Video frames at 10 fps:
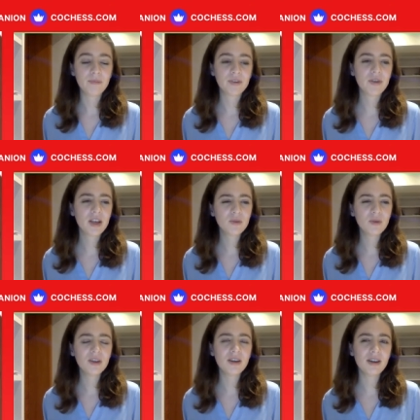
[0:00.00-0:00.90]
So that's
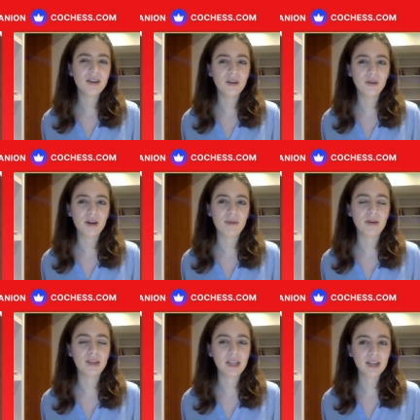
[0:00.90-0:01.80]
what you kind of note
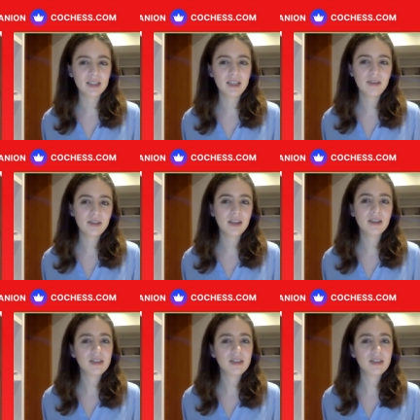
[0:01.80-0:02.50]
about king safety.